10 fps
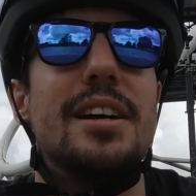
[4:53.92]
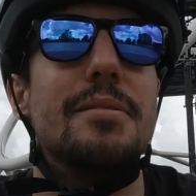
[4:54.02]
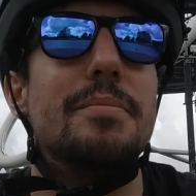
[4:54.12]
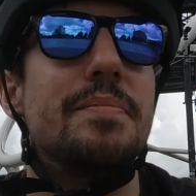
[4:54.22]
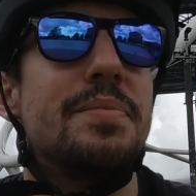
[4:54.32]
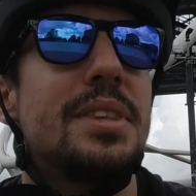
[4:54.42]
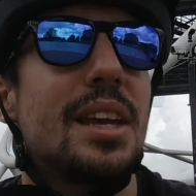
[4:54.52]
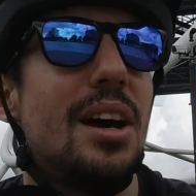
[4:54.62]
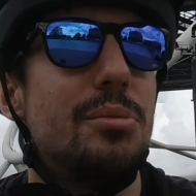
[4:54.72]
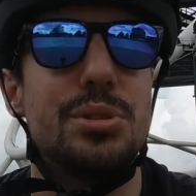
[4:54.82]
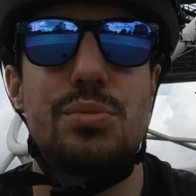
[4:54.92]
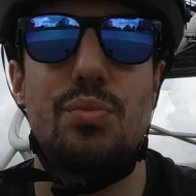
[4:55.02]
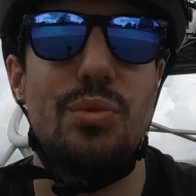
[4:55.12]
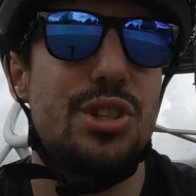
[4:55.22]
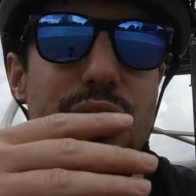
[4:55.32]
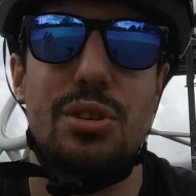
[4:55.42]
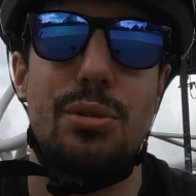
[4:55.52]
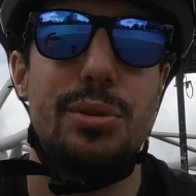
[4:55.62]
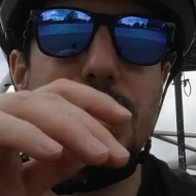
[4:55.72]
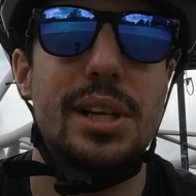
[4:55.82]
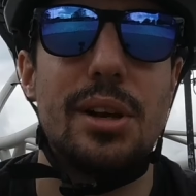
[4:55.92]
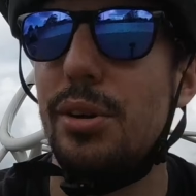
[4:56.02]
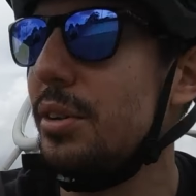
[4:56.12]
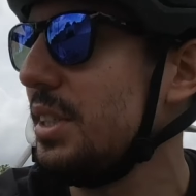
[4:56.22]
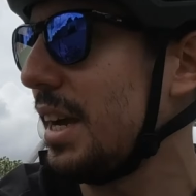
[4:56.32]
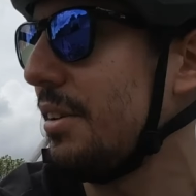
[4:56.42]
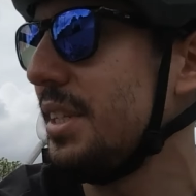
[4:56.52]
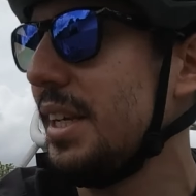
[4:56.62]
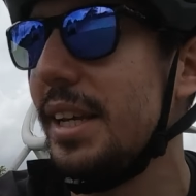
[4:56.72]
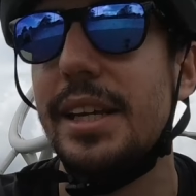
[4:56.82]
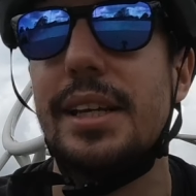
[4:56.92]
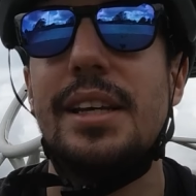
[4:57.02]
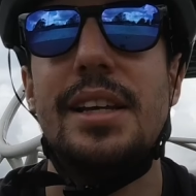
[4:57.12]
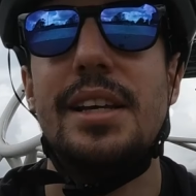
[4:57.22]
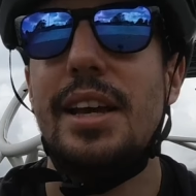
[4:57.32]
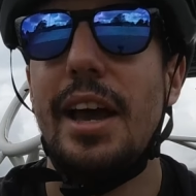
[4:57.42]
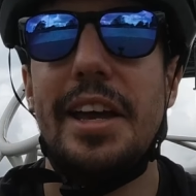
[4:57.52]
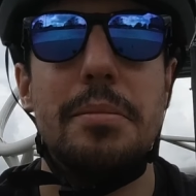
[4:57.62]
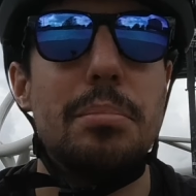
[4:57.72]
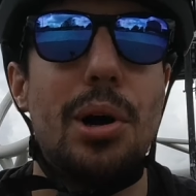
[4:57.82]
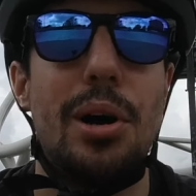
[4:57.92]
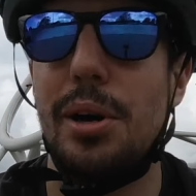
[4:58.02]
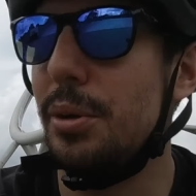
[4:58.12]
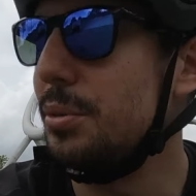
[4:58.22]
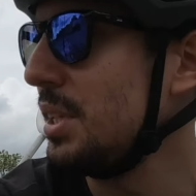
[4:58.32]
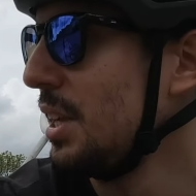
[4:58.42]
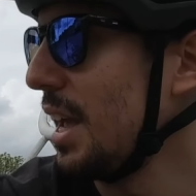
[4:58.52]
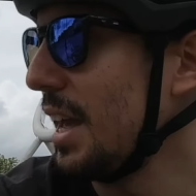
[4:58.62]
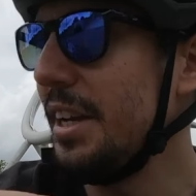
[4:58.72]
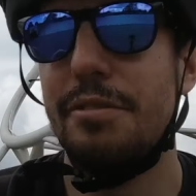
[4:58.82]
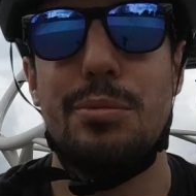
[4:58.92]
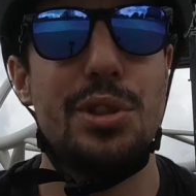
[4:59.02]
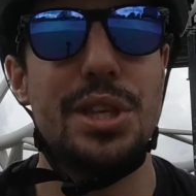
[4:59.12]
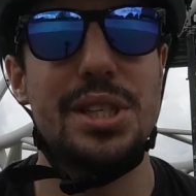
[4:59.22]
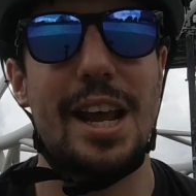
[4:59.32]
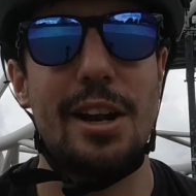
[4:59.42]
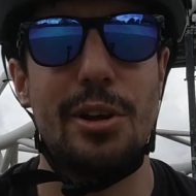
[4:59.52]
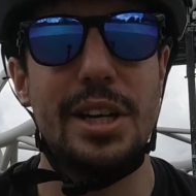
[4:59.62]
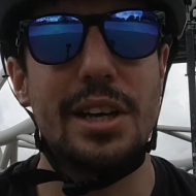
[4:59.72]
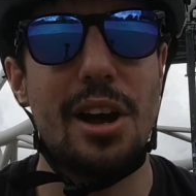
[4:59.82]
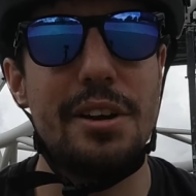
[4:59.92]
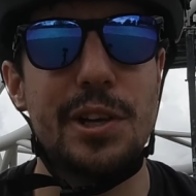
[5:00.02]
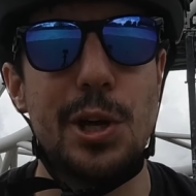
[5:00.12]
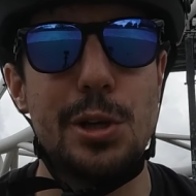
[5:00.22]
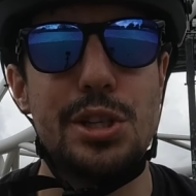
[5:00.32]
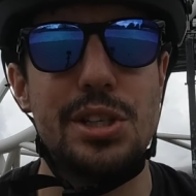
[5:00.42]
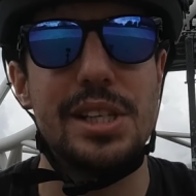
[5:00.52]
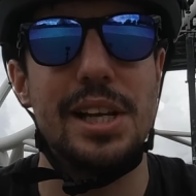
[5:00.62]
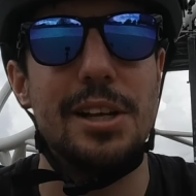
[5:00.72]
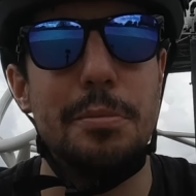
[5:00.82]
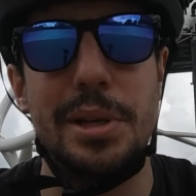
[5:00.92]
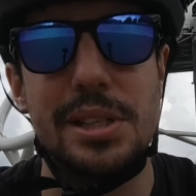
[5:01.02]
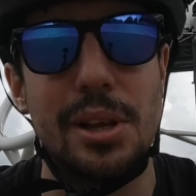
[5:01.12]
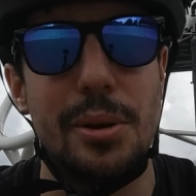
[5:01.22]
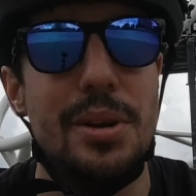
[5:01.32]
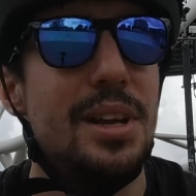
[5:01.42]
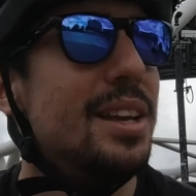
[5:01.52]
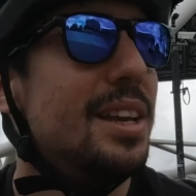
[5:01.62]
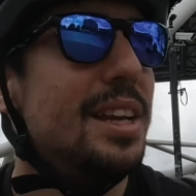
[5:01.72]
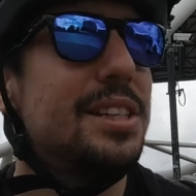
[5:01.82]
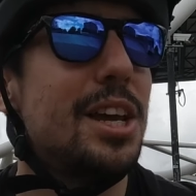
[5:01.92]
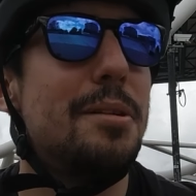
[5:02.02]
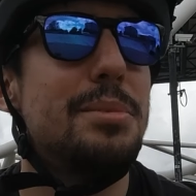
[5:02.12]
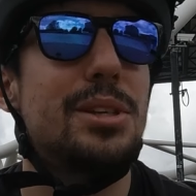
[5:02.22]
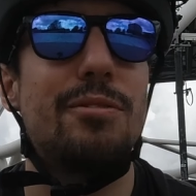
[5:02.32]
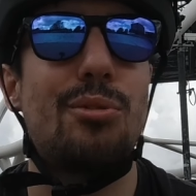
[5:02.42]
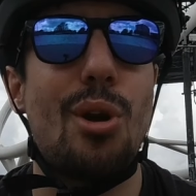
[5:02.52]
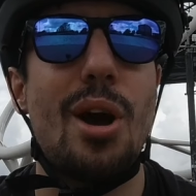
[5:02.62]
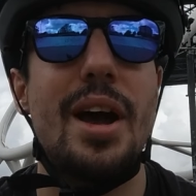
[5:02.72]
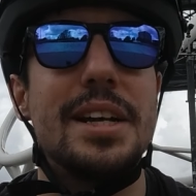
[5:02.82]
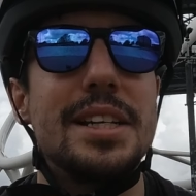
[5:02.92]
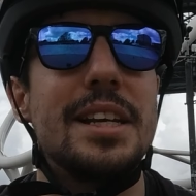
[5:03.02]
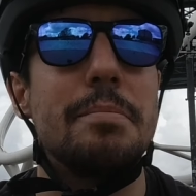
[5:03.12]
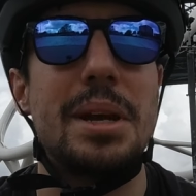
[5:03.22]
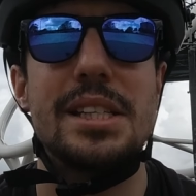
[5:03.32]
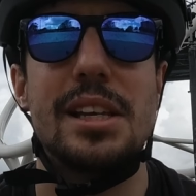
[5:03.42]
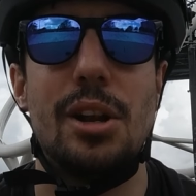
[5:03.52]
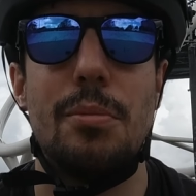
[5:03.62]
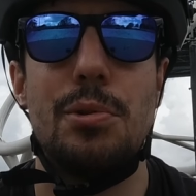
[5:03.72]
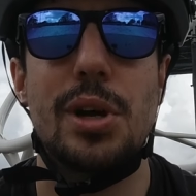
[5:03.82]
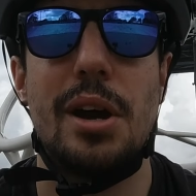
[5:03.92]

I was just cruising along down to here, hitting potholes, and even with the saddle on, it kind of cushions it a little bit. So in terms of ride, it makes it a lot more